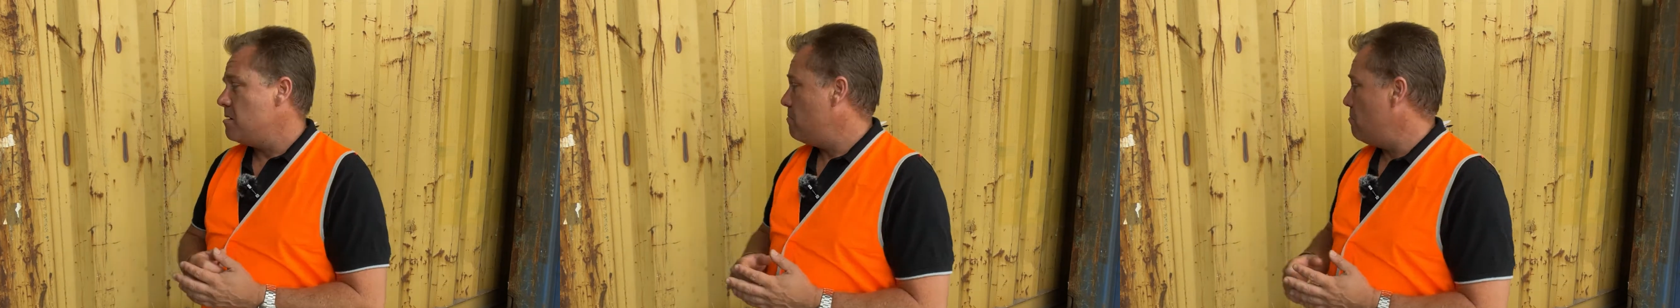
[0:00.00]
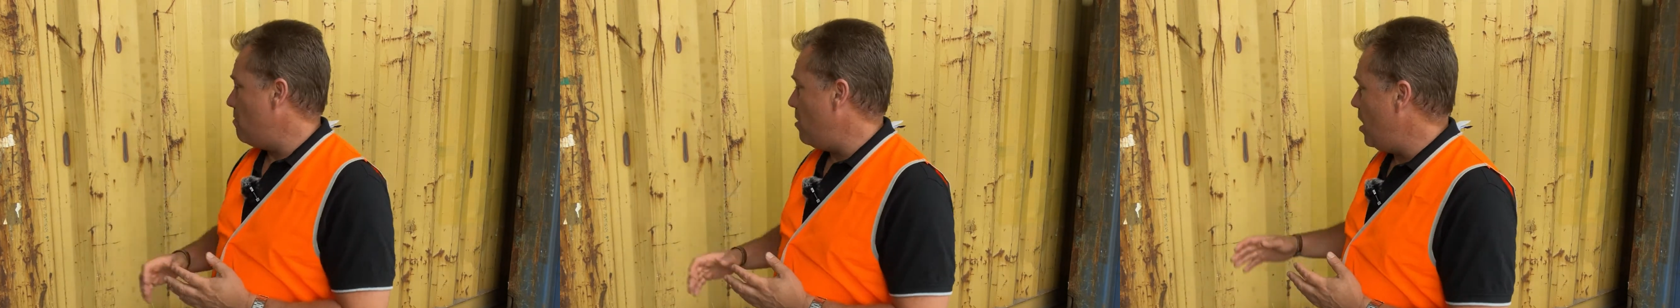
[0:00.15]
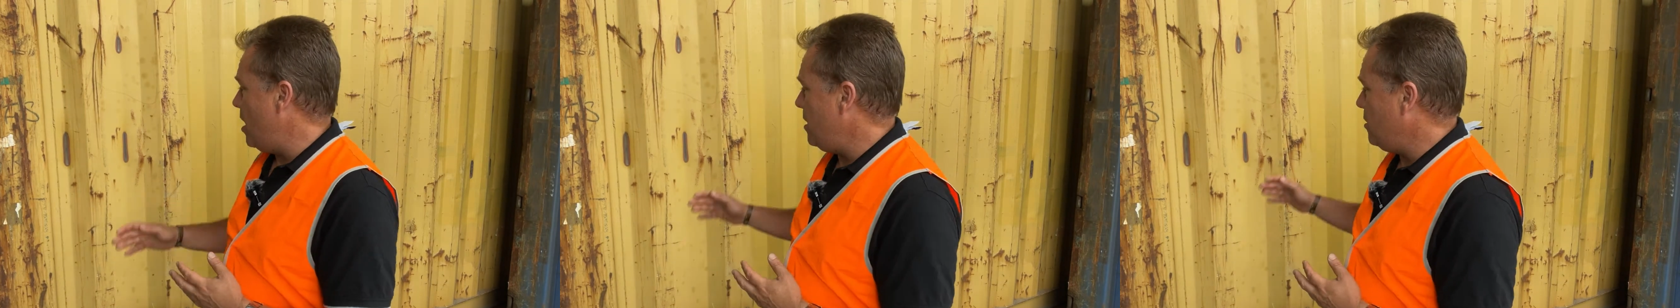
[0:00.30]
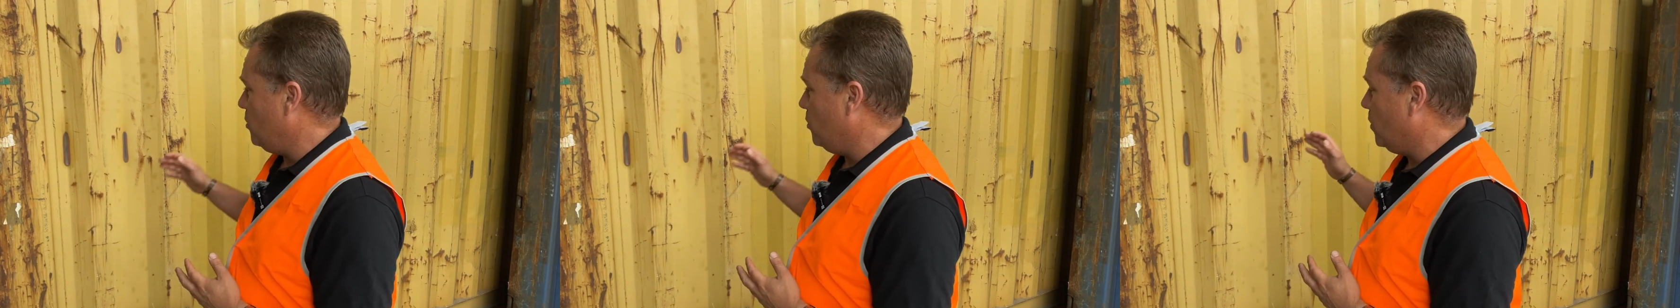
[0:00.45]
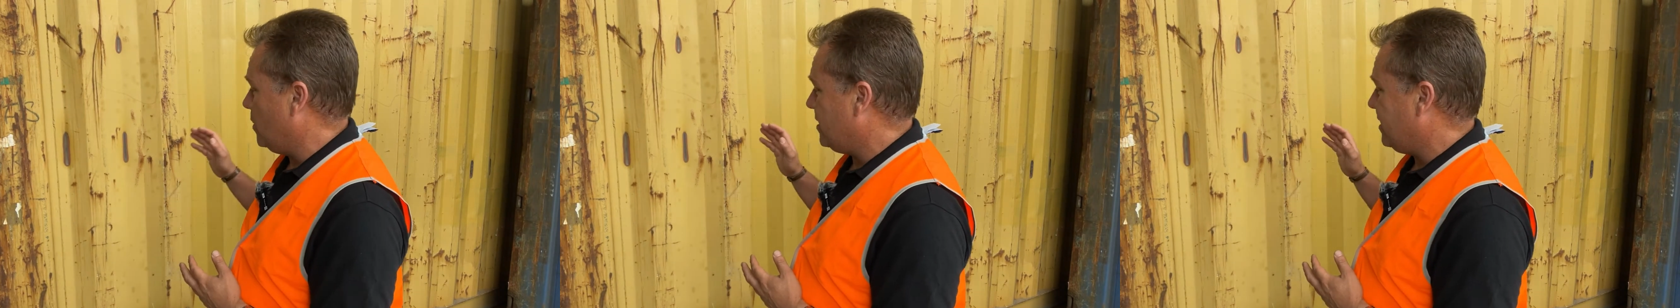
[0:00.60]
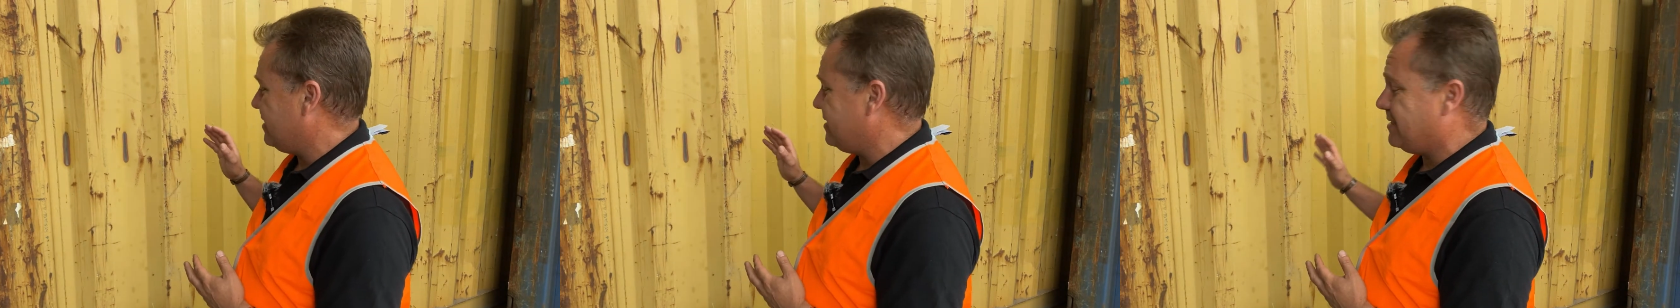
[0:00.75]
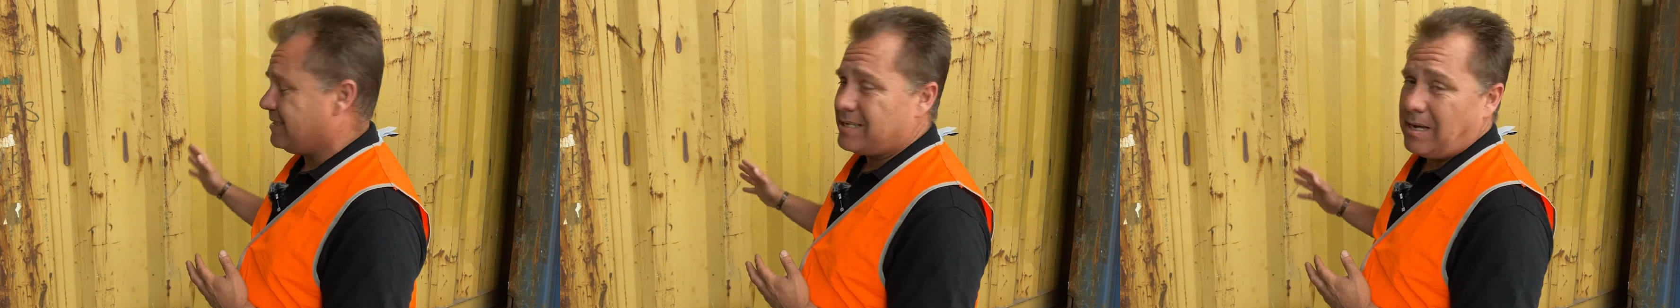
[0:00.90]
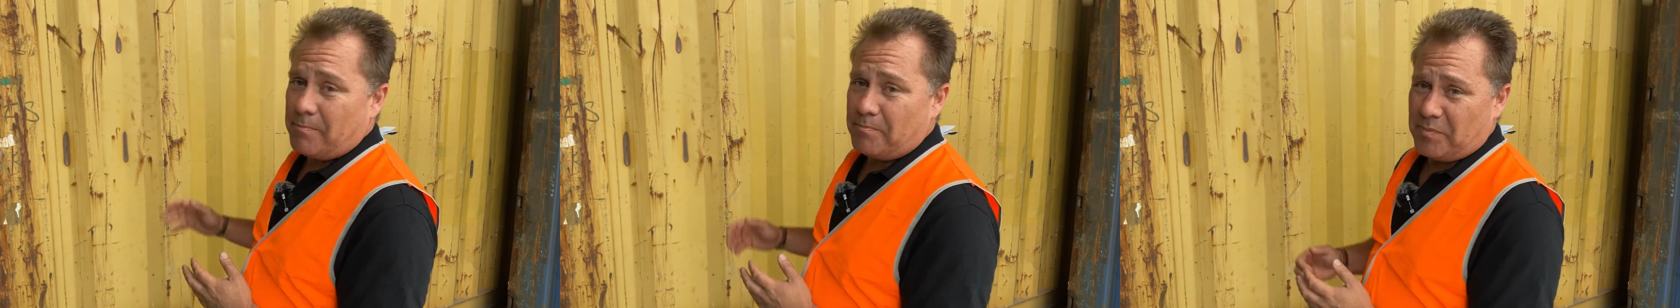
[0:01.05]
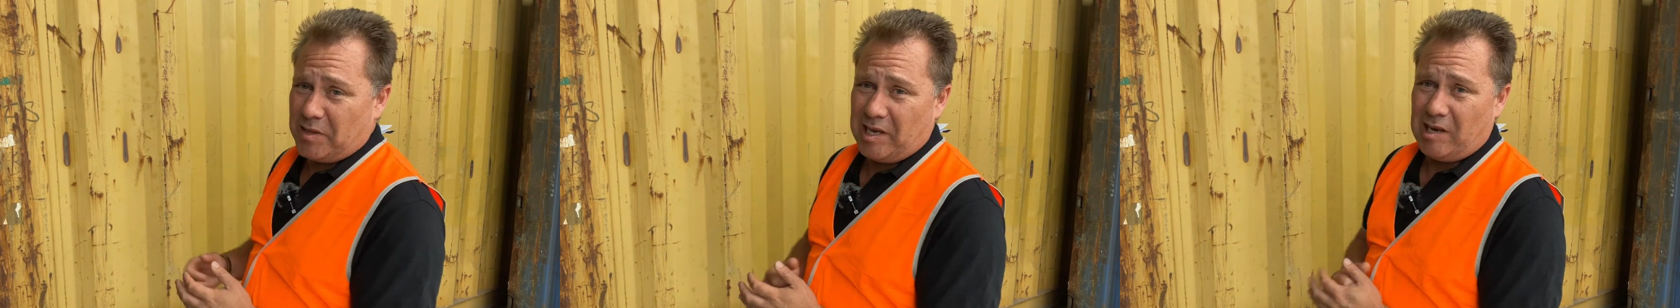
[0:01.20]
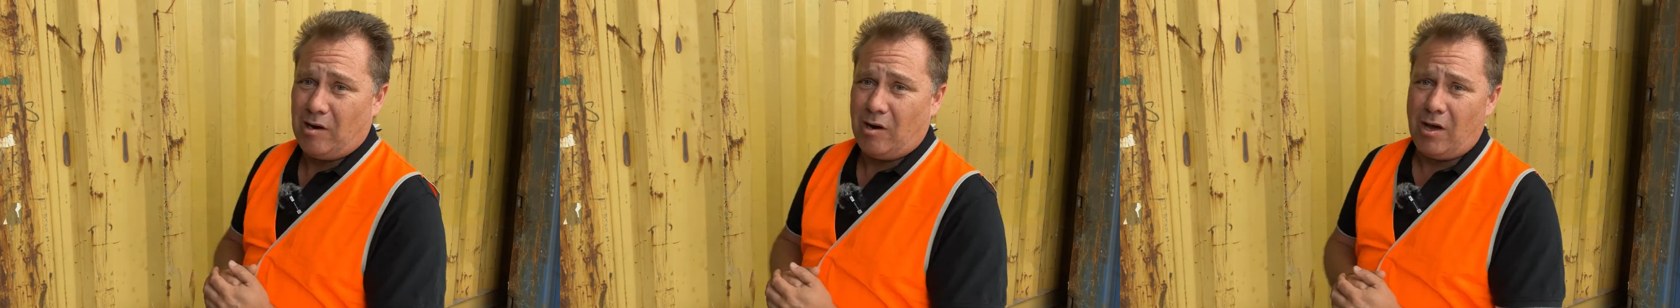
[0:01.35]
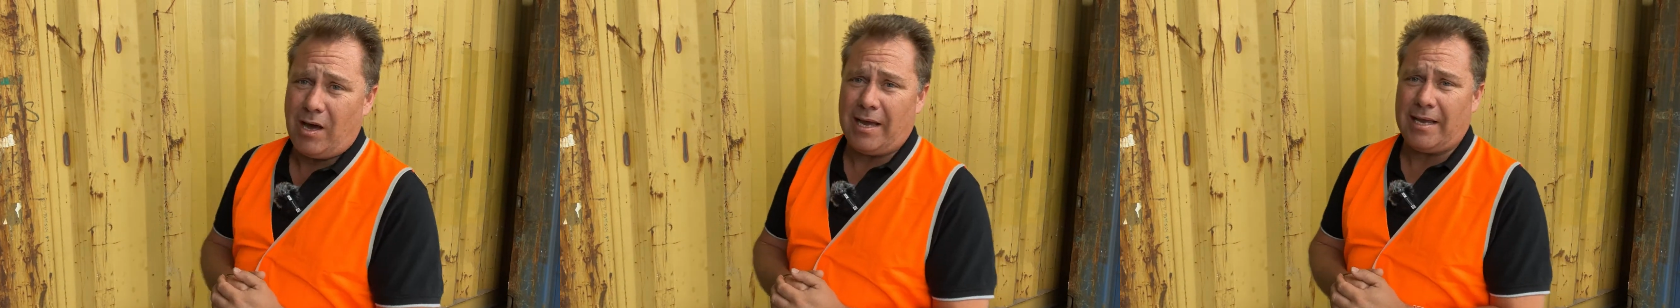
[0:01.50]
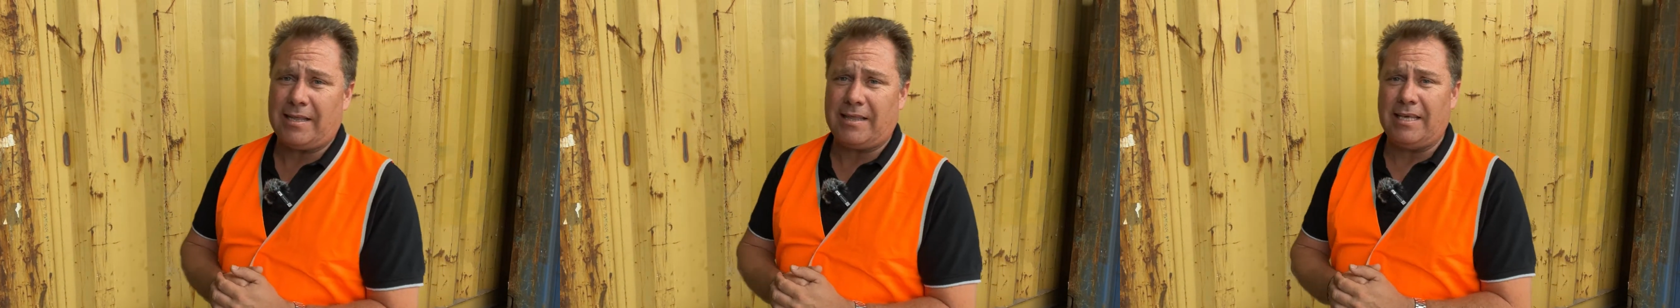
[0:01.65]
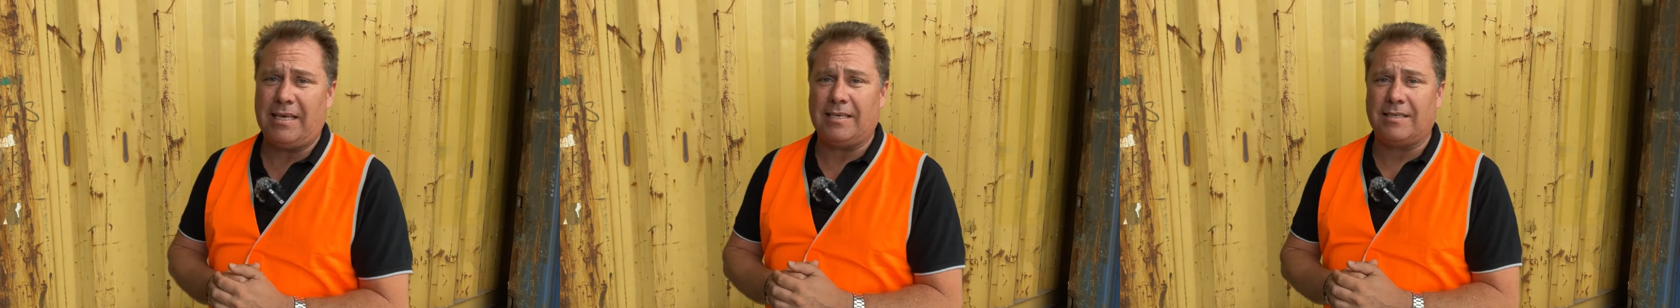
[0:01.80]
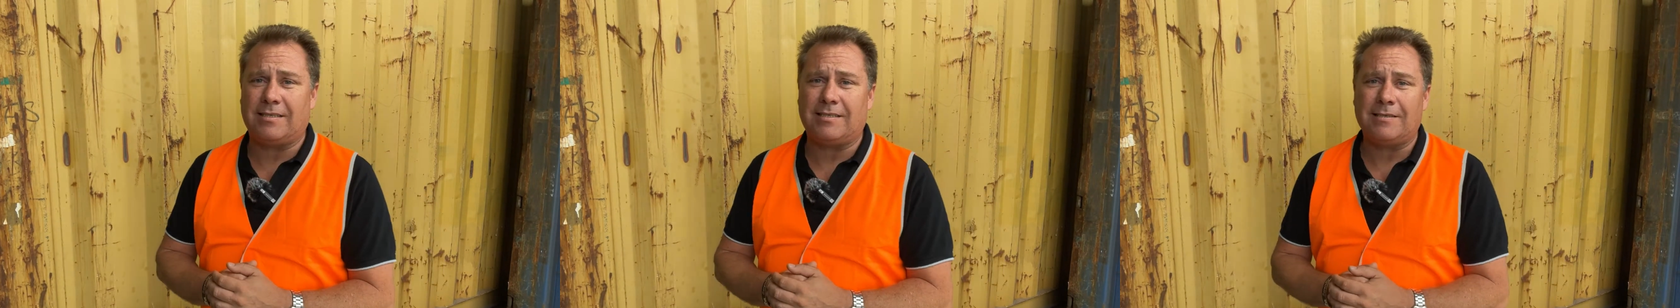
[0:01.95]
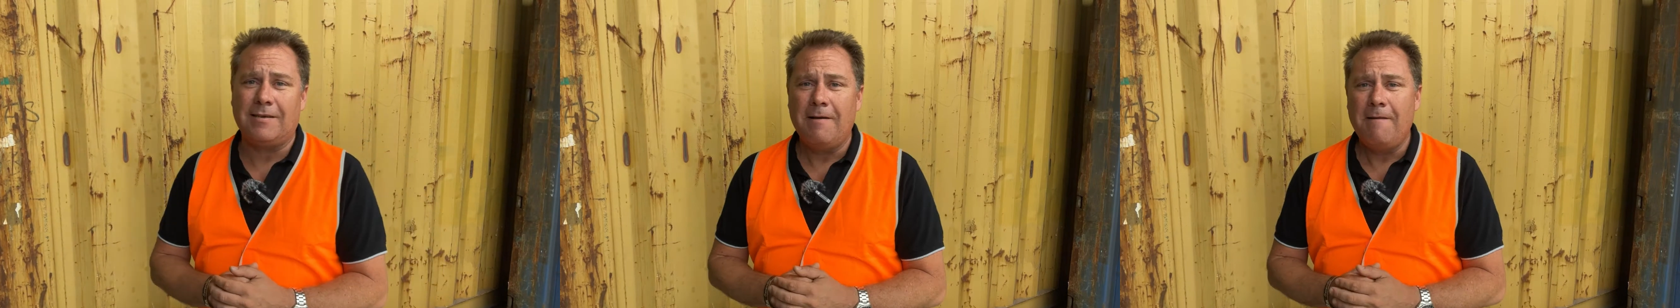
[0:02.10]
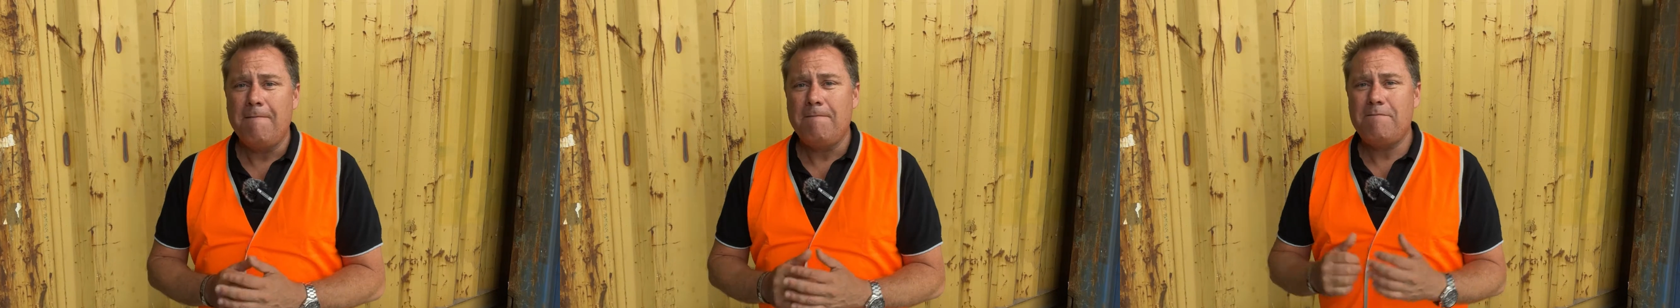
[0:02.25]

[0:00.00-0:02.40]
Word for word: might look something like this.